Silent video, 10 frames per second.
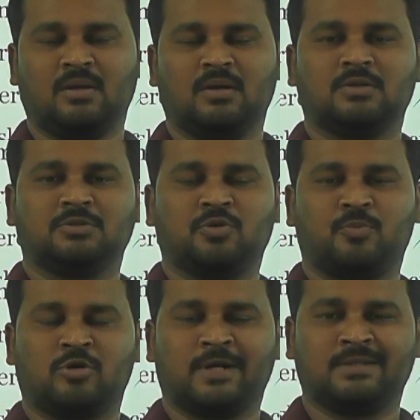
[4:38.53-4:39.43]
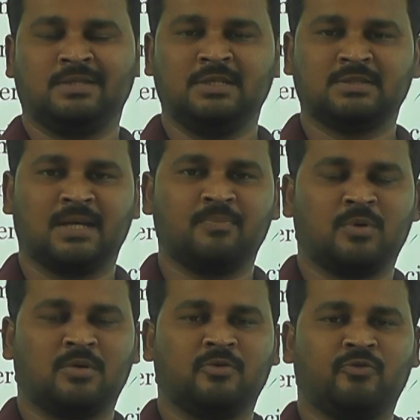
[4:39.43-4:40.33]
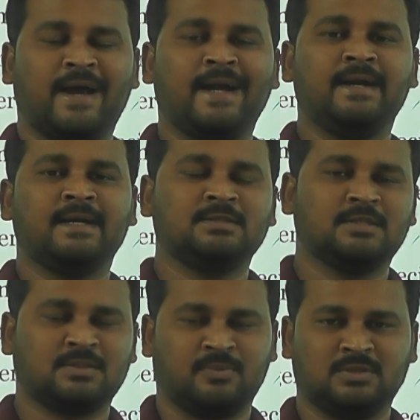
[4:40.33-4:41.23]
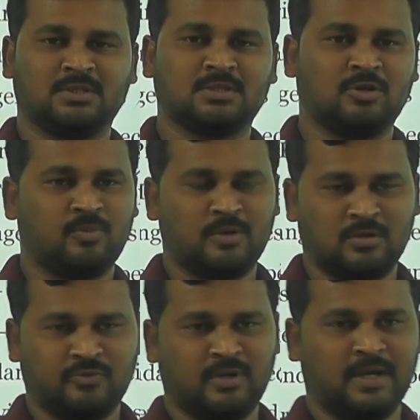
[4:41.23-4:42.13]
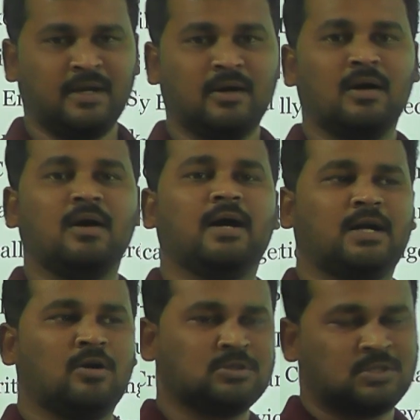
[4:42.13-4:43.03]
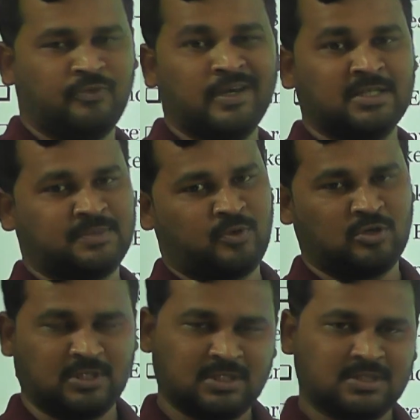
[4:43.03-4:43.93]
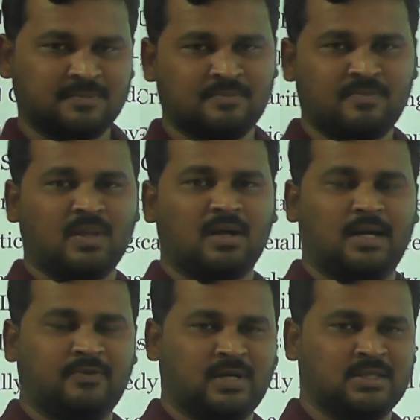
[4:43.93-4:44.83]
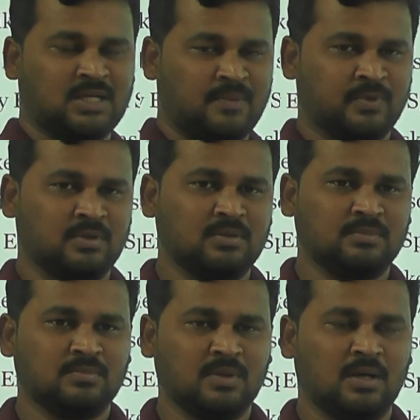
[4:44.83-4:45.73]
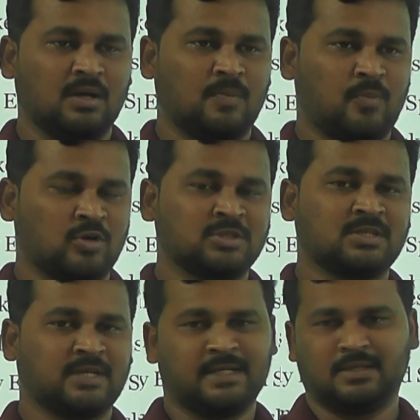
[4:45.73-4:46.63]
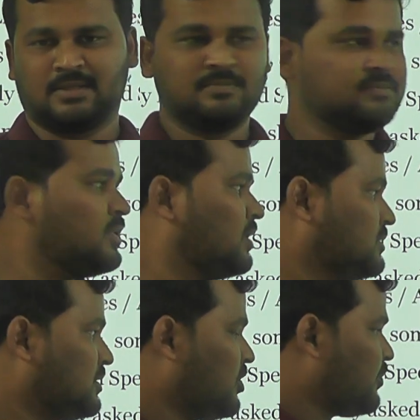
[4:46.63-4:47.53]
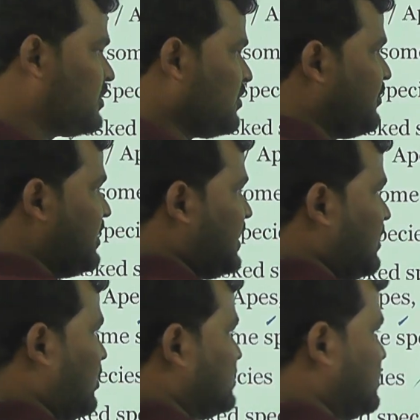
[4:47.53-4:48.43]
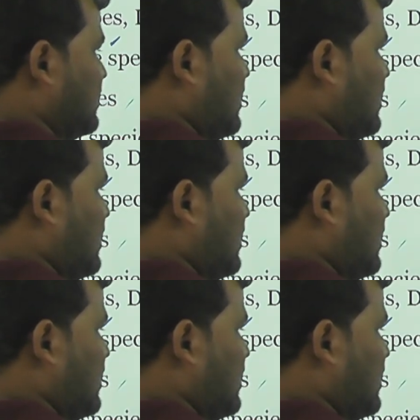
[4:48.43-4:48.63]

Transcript: So to protect these type of endangered species, Government of India had launched various projects. Like for example, Project Tiger. So Government of India had launched